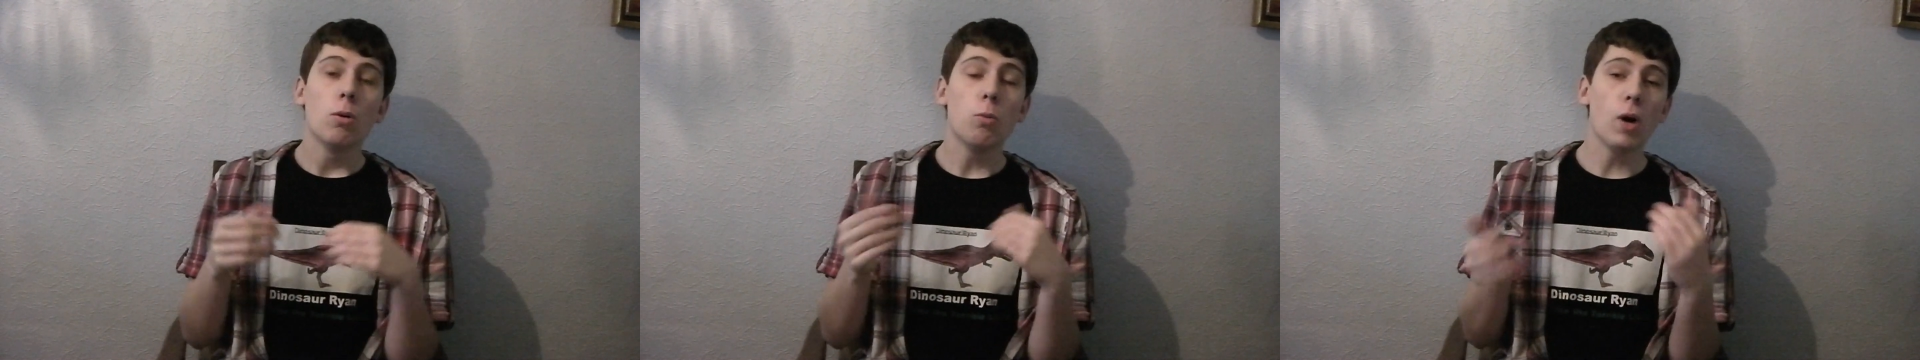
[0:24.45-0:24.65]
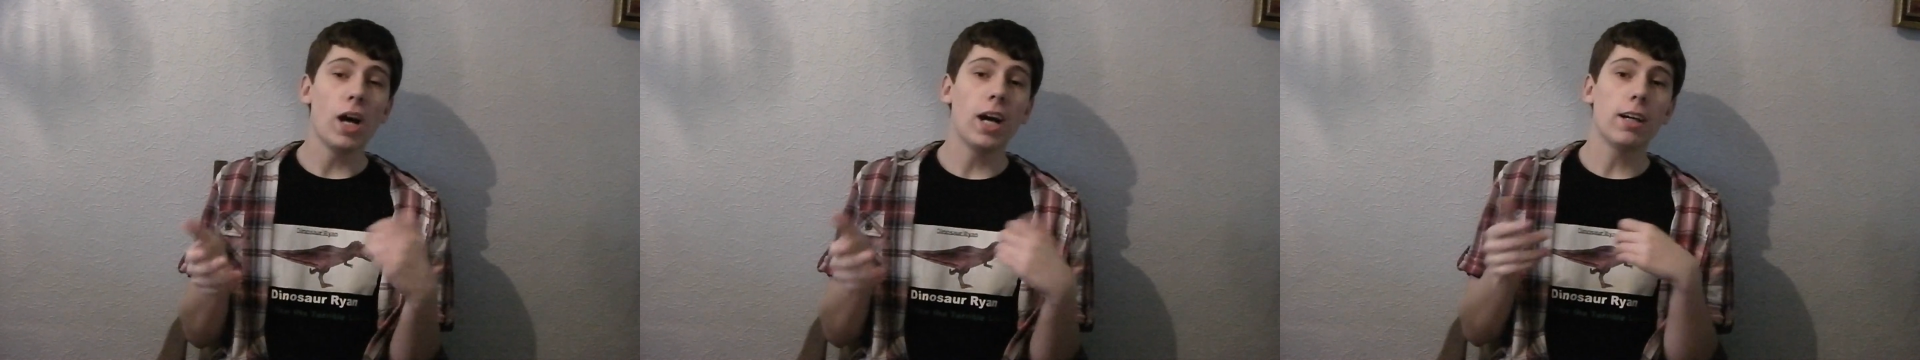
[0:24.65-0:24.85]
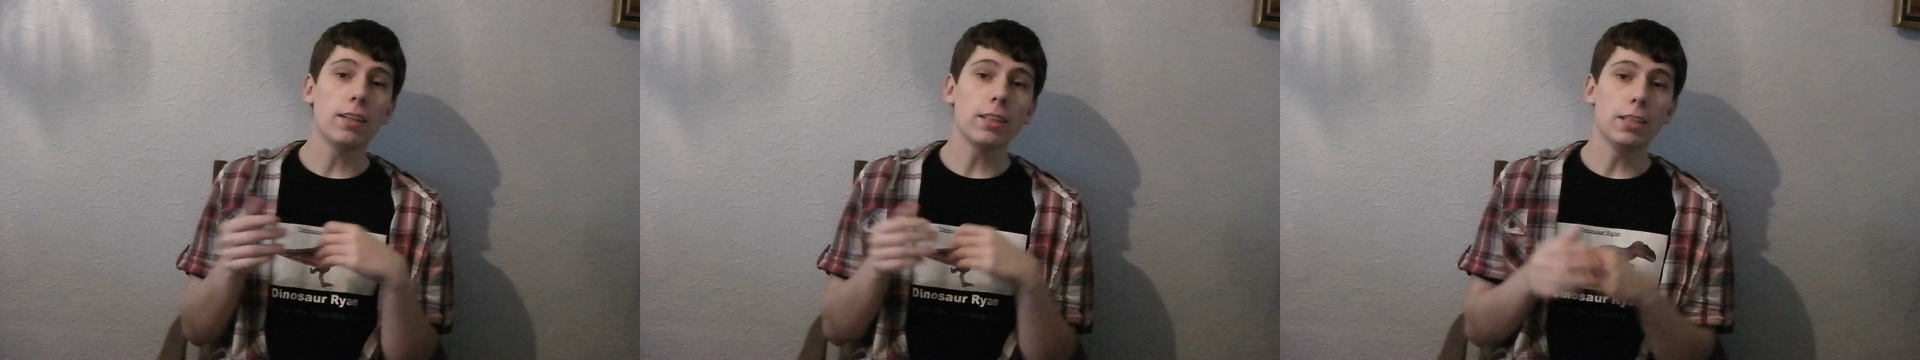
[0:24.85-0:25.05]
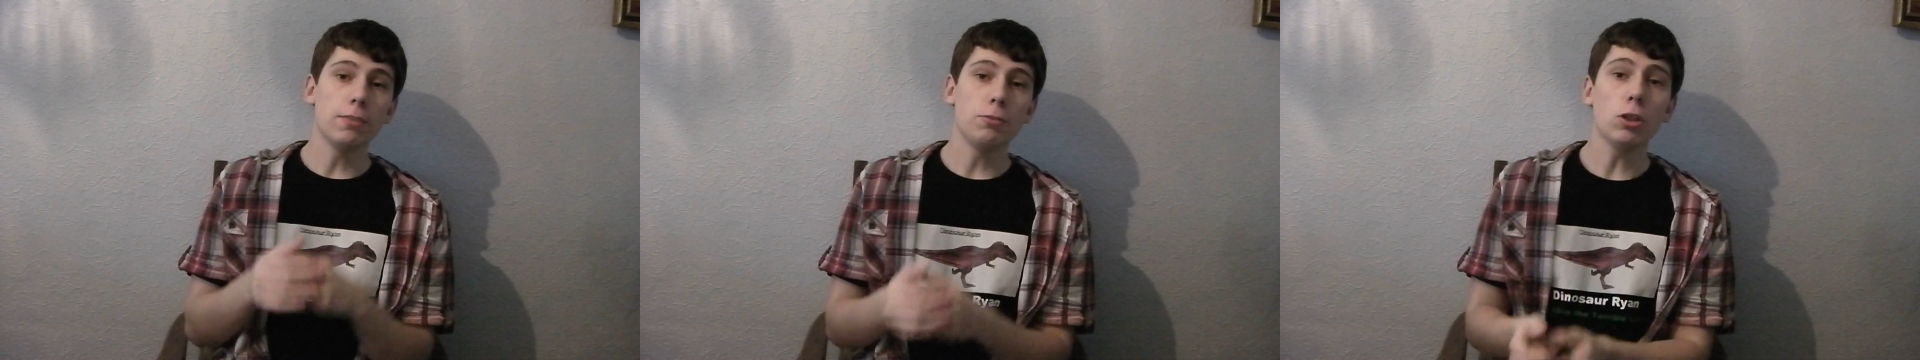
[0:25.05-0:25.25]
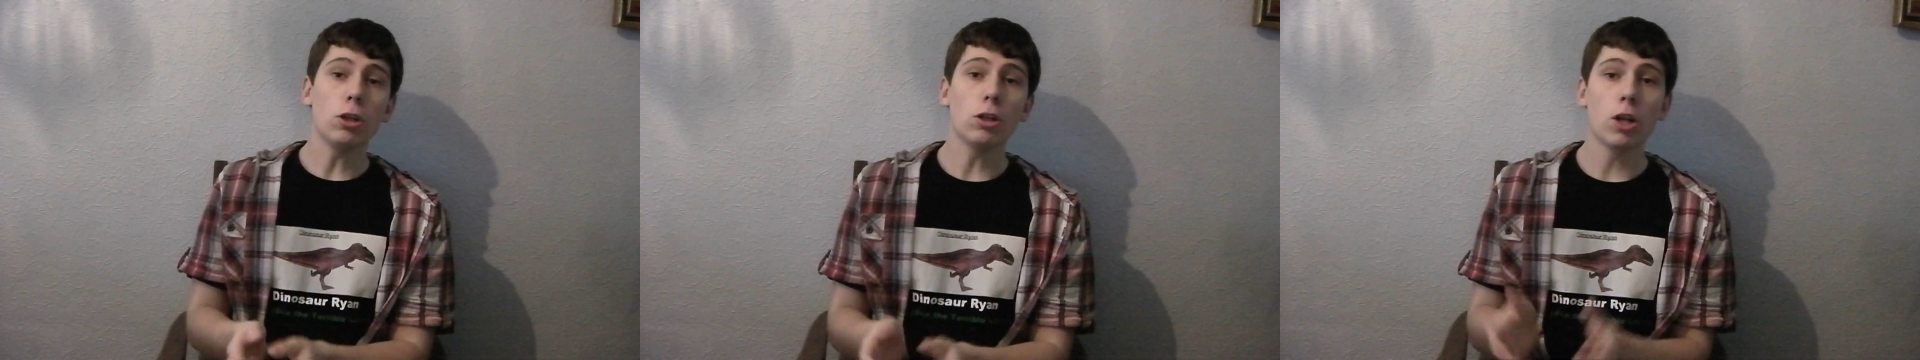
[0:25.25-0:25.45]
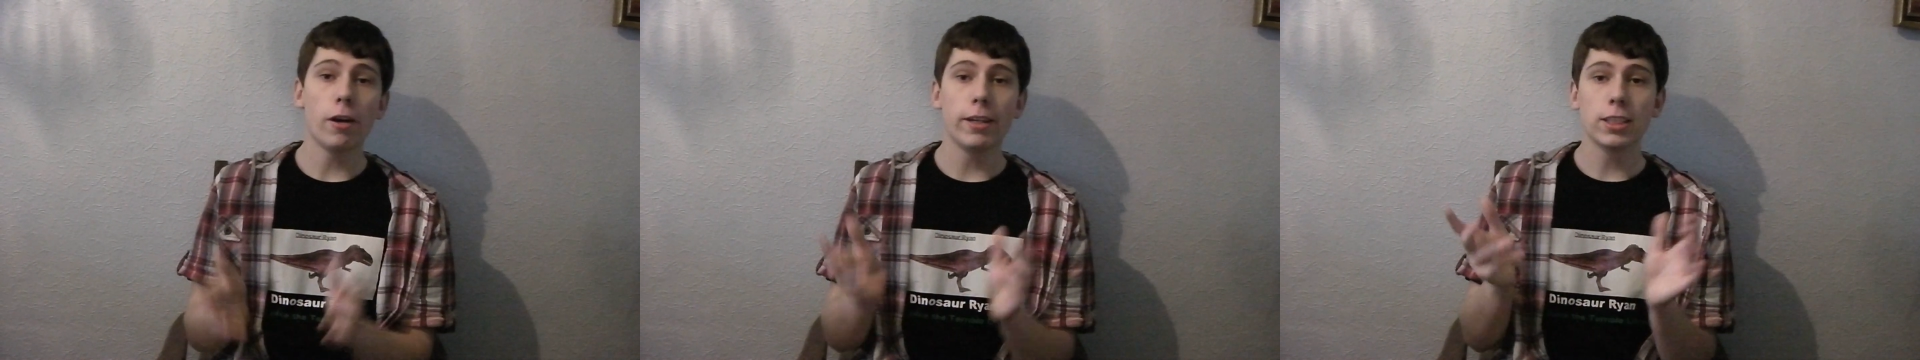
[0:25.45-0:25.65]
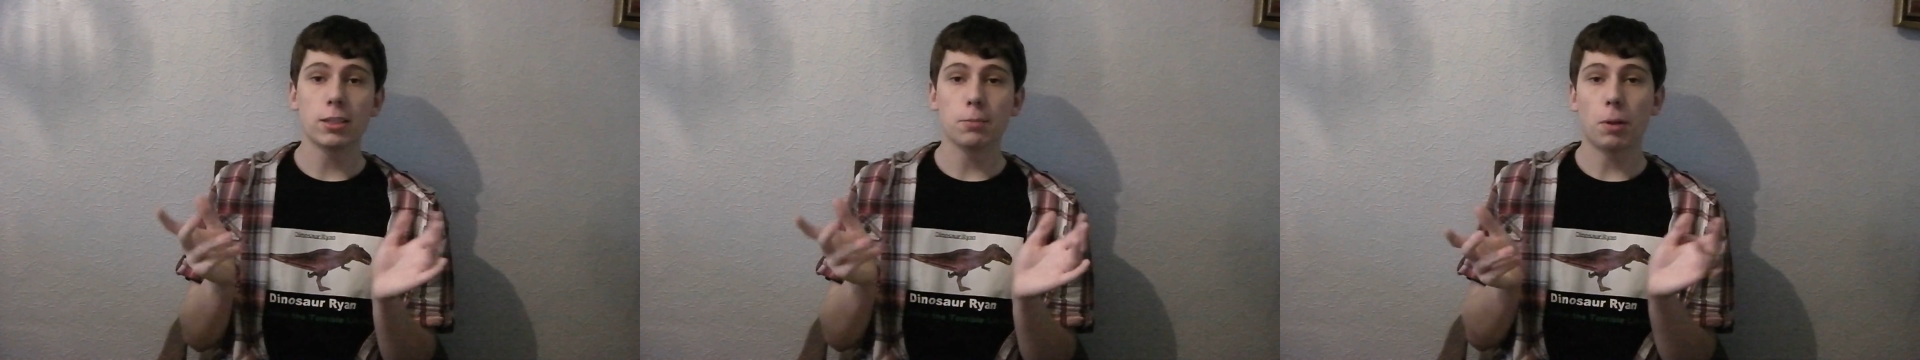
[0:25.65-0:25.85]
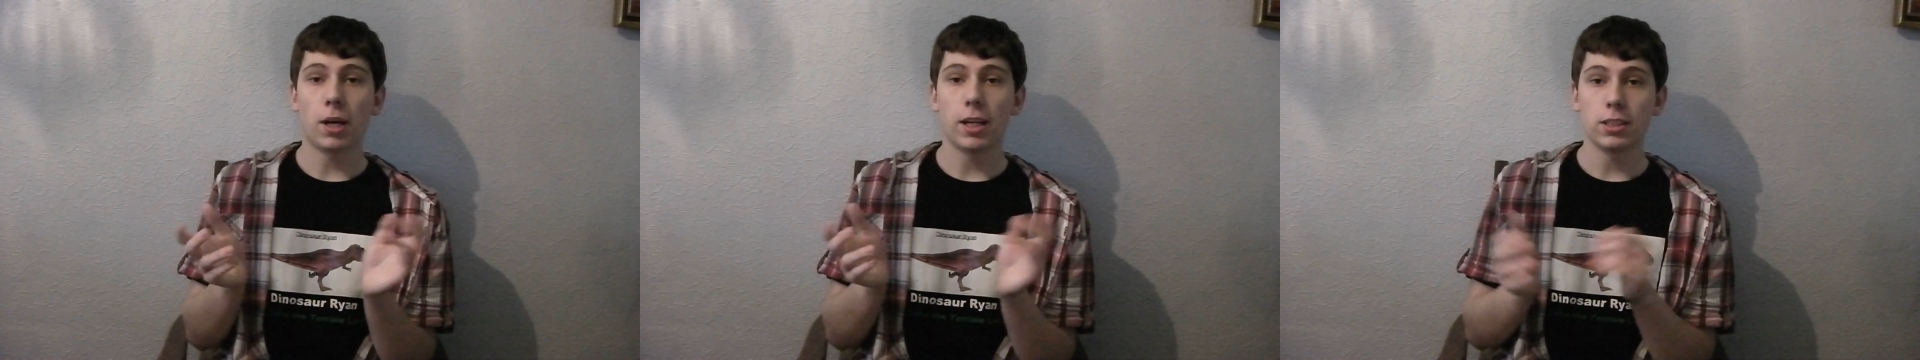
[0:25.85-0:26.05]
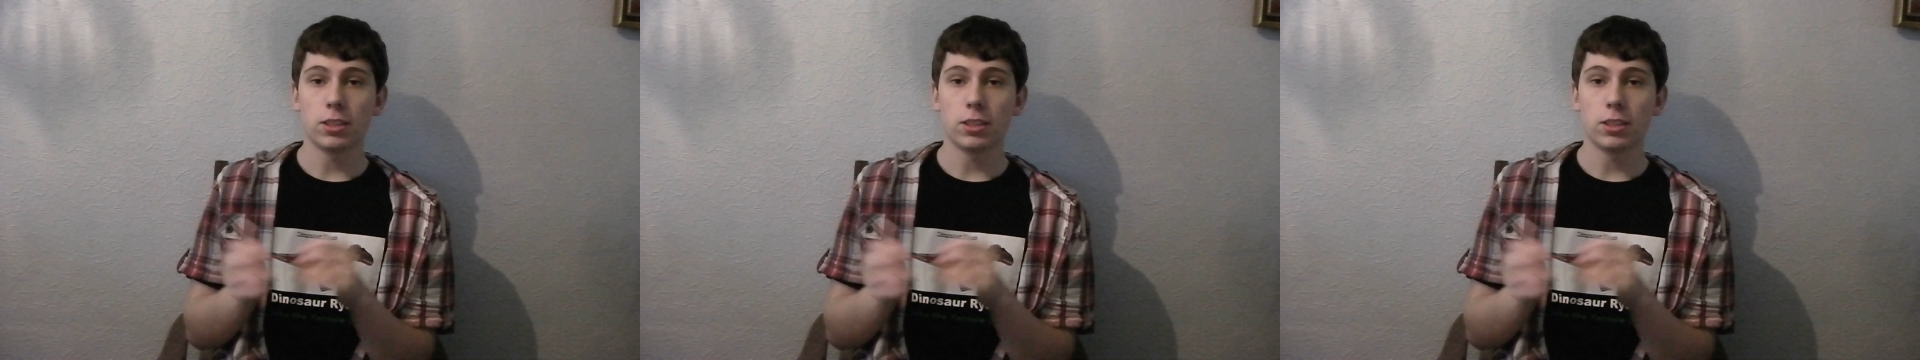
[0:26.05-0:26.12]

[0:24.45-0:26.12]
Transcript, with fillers: Well, if you're going to buy